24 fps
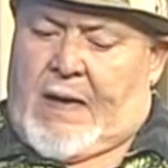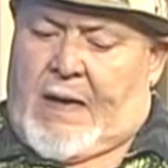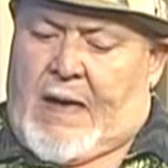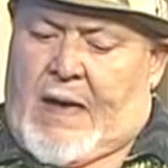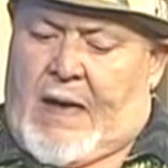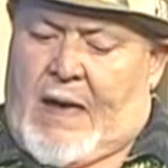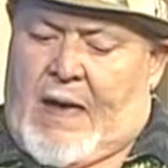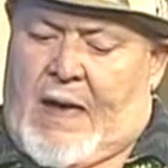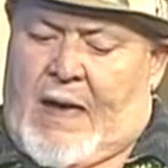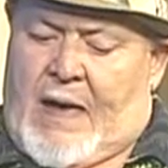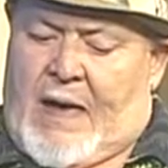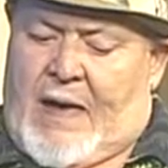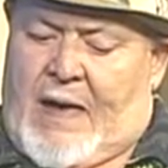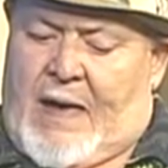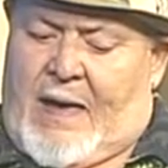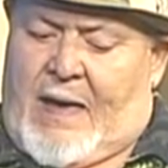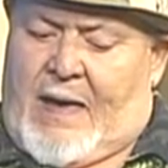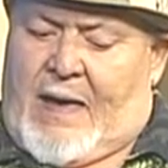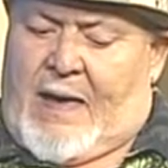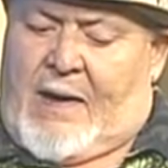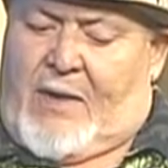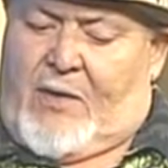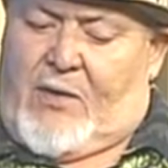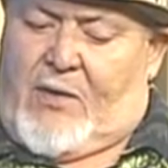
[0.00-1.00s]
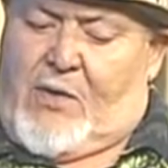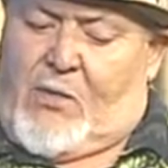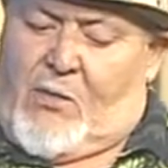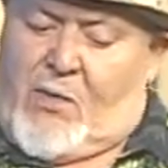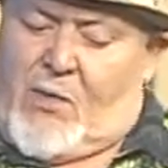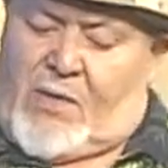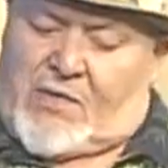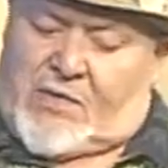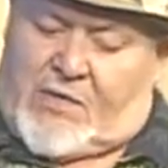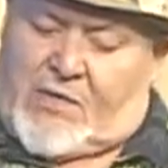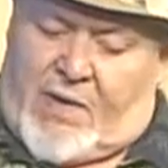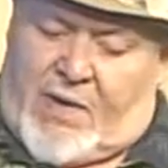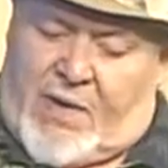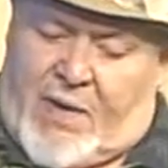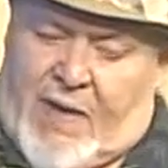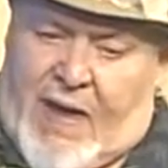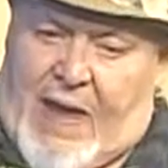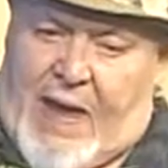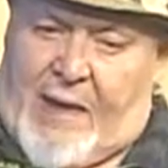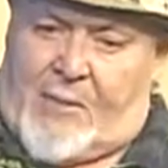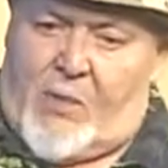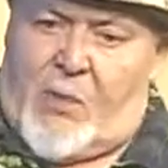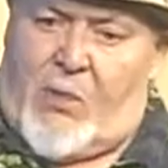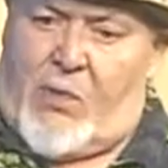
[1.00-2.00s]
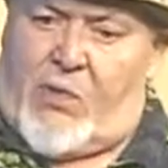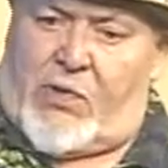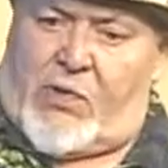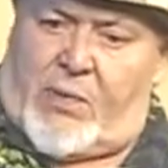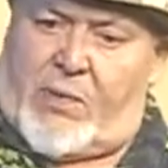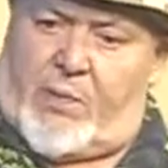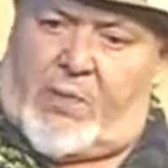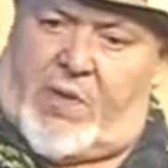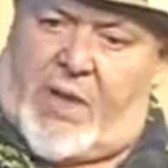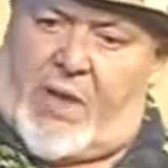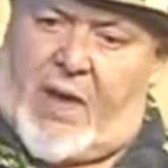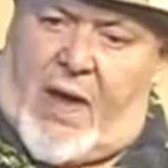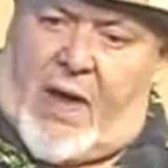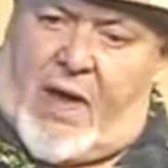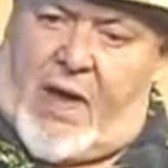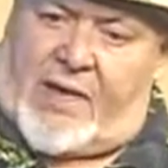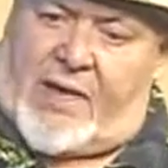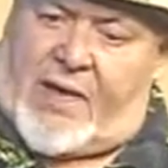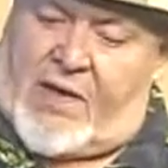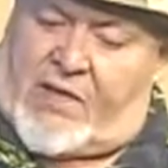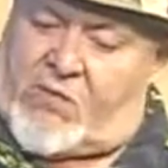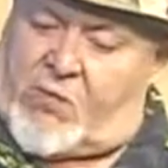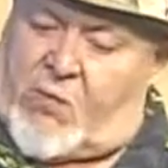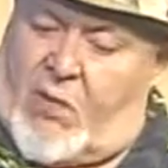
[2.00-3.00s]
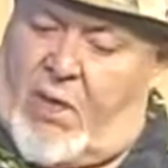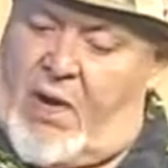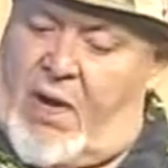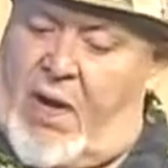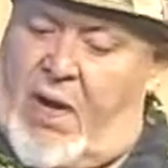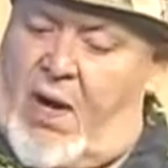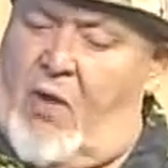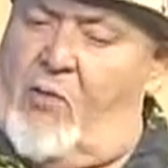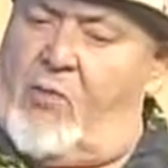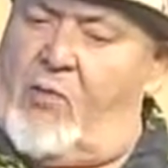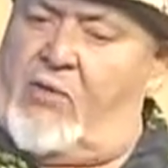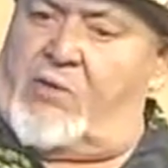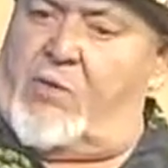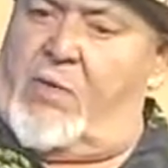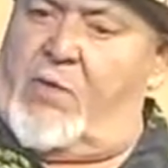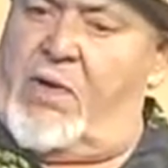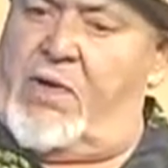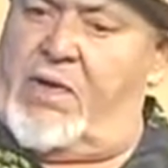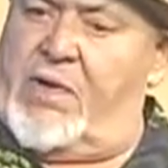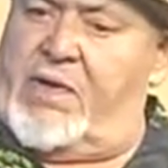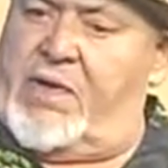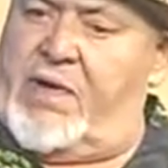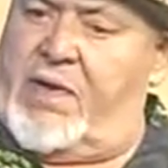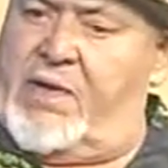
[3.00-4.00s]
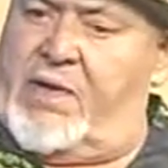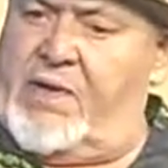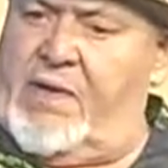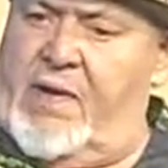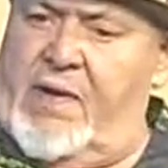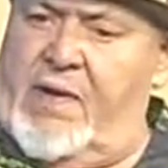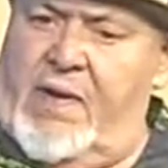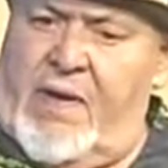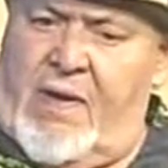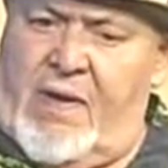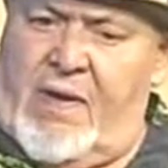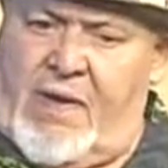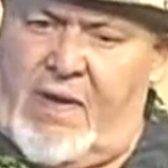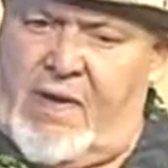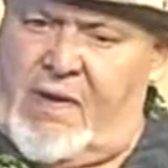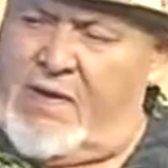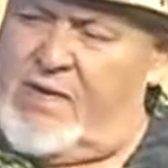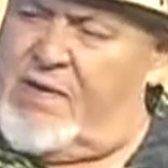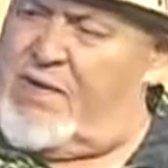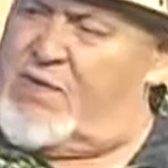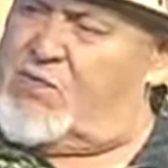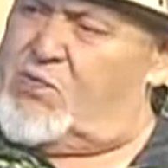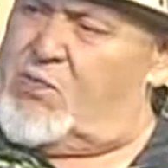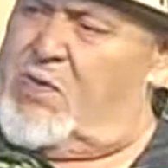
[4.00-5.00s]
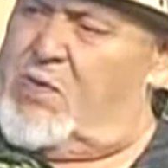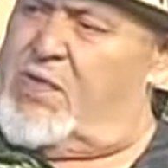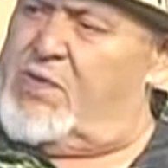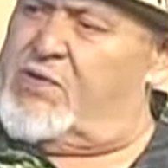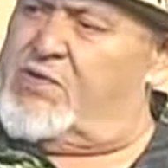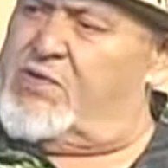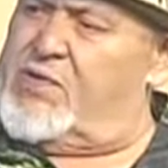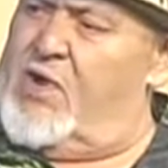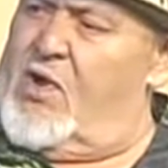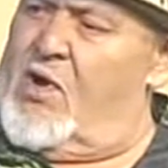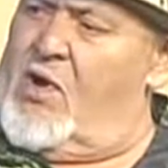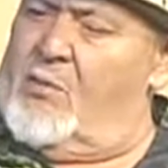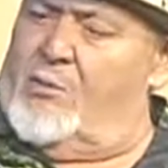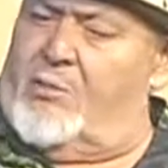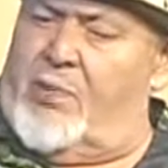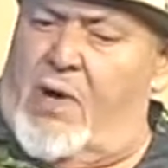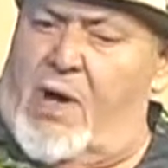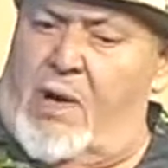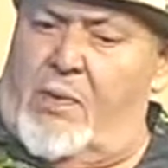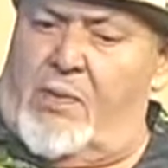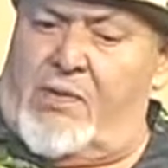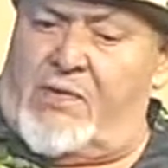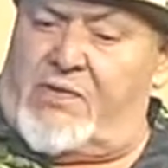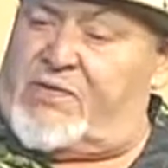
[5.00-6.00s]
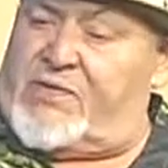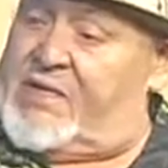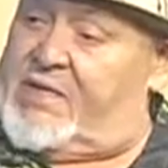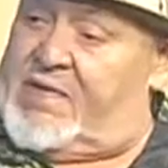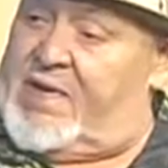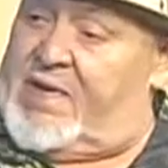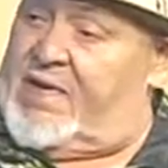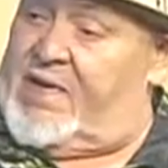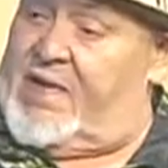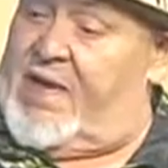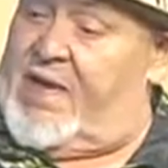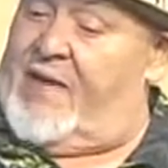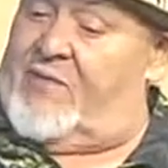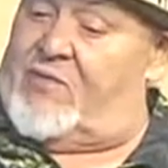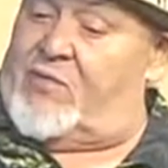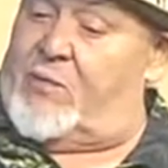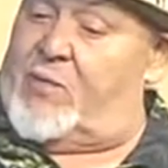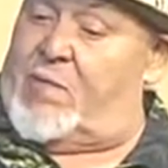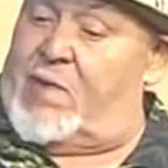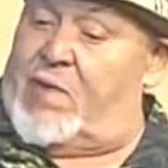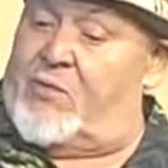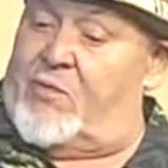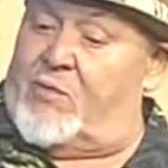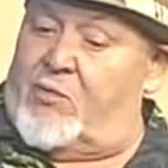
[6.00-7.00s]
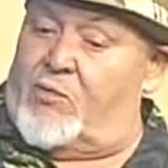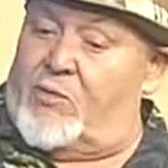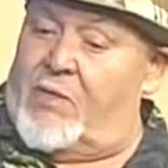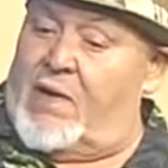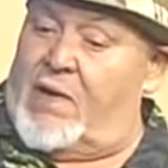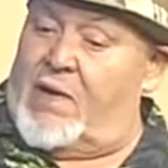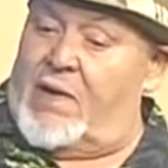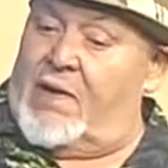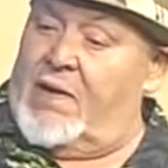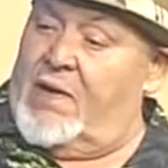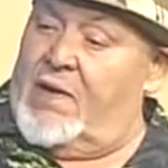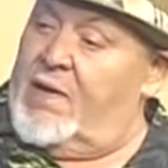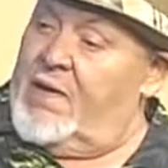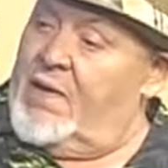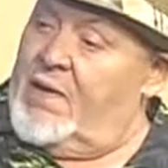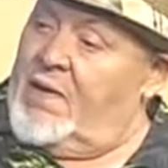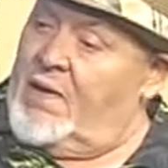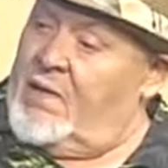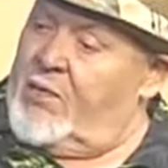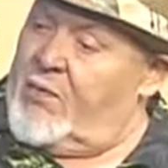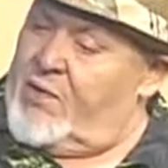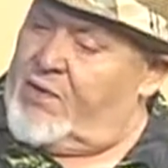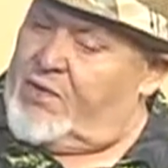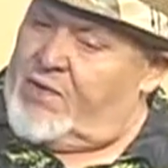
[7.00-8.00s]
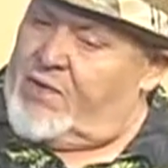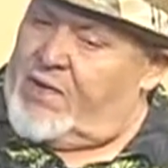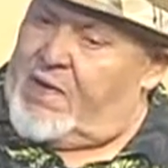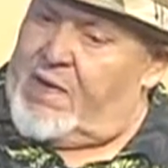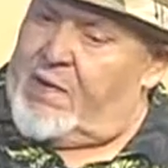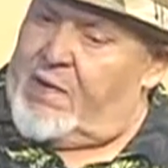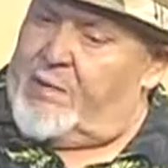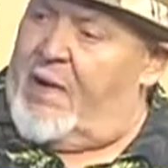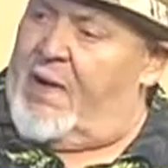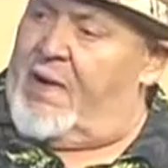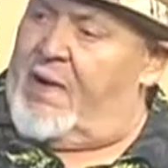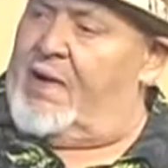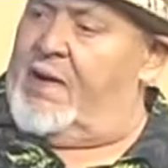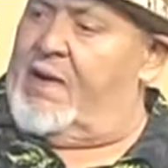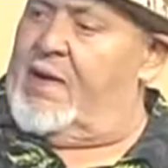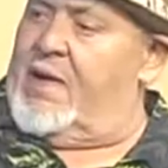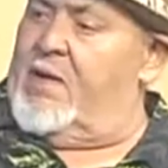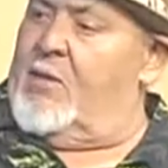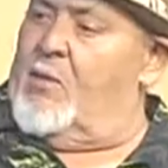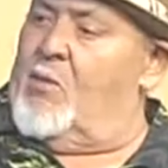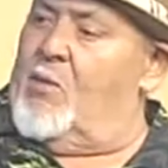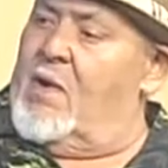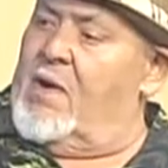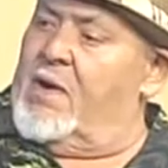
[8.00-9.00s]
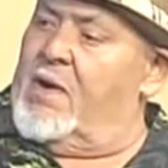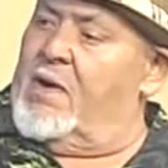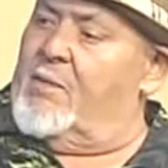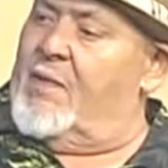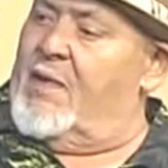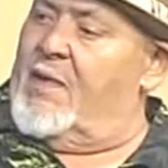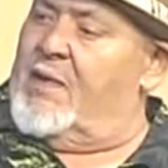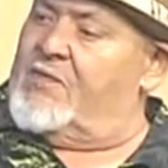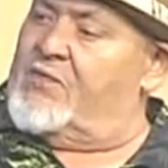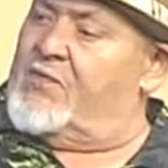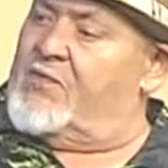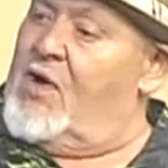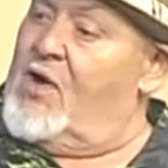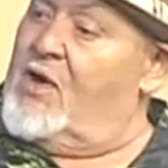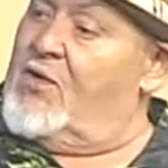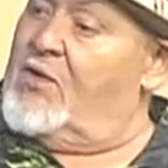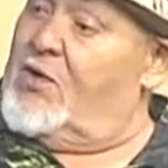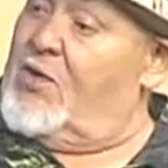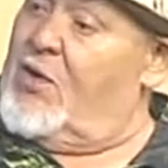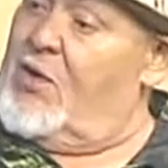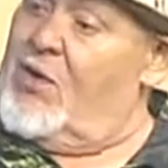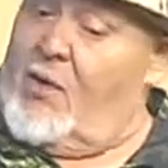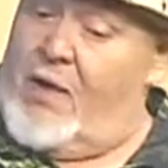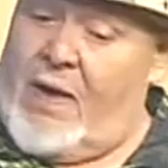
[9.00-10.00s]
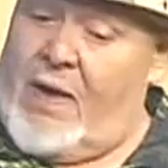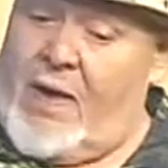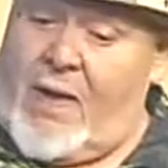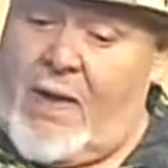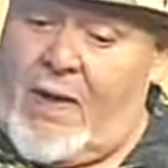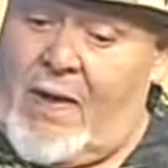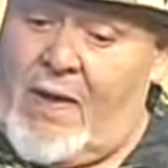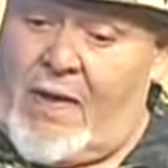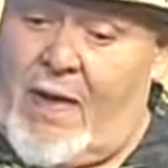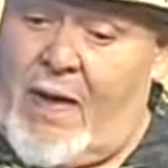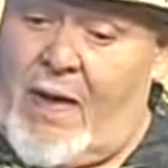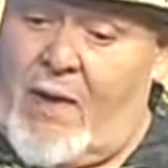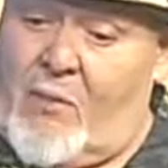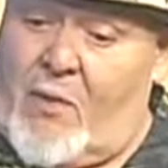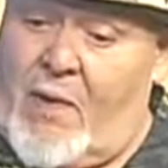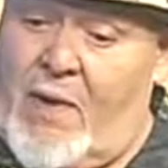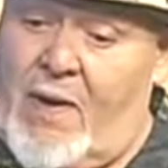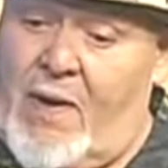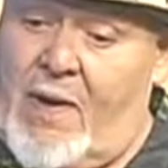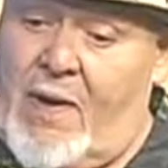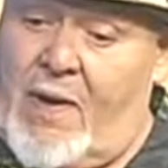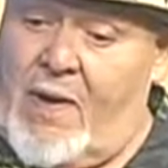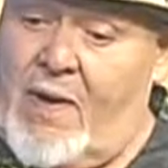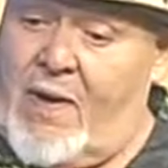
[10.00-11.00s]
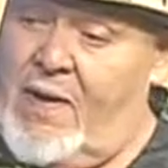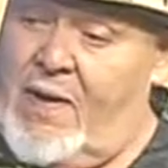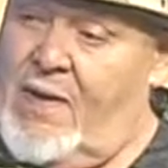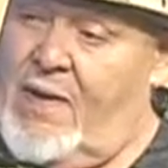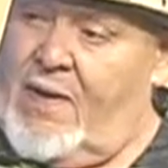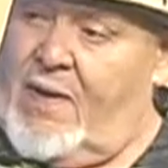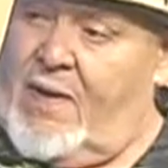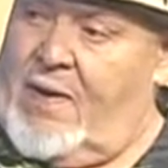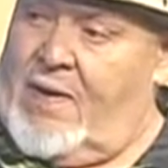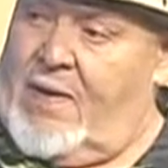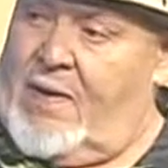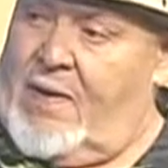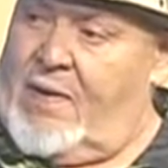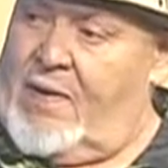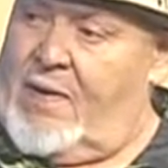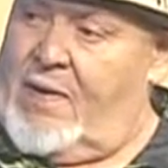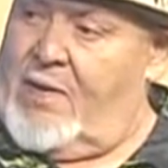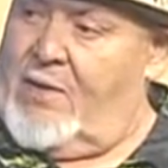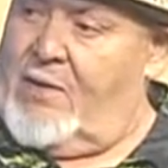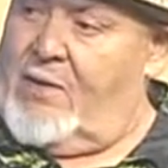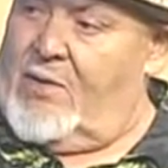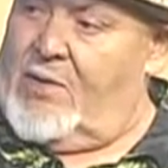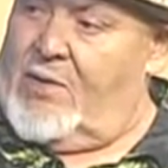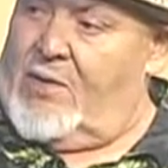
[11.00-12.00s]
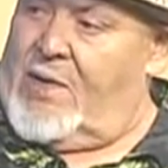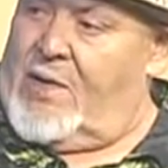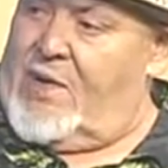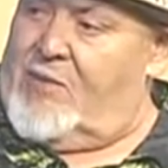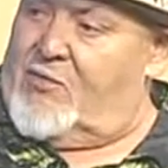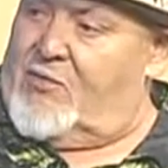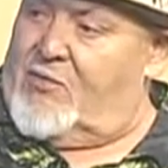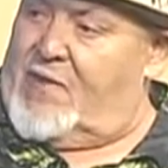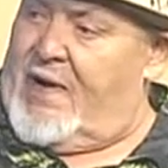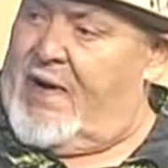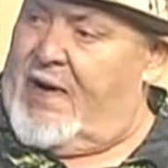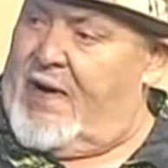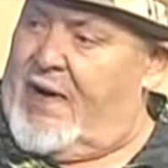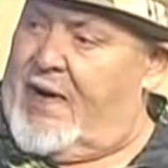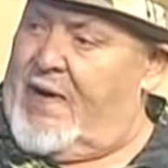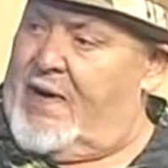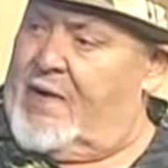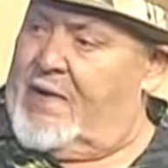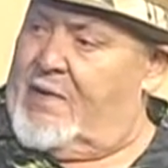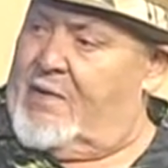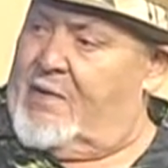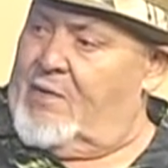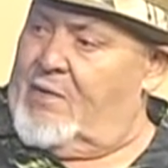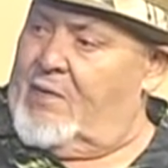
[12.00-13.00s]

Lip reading: I don't know what's going to happen with it, but that's why I always wanted to get at least one song published. It didn't have to be with me, mm-hmm. with anybody that wanted my song, you know. That way, you know, you never die.